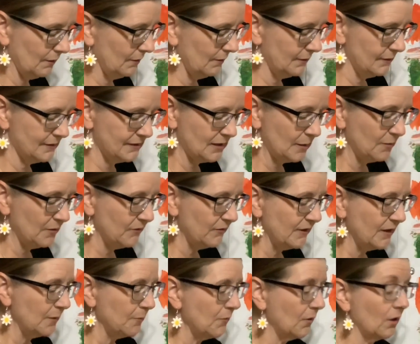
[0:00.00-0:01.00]
some of
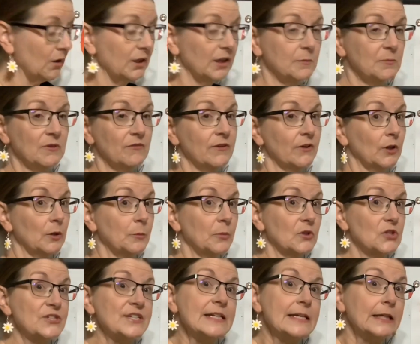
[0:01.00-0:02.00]
them are going to be very
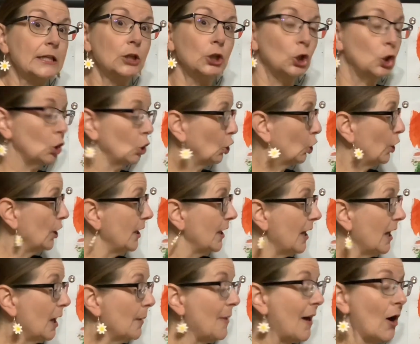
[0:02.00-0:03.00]
particular
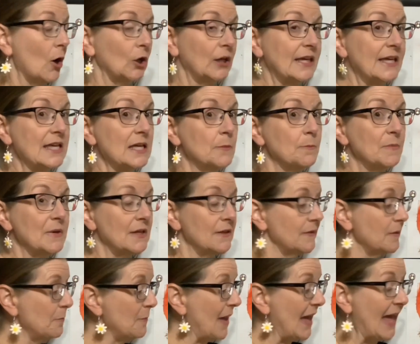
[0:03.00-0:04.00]
about keeping the
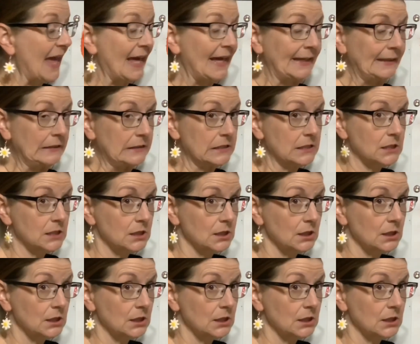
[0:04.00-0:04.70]
paint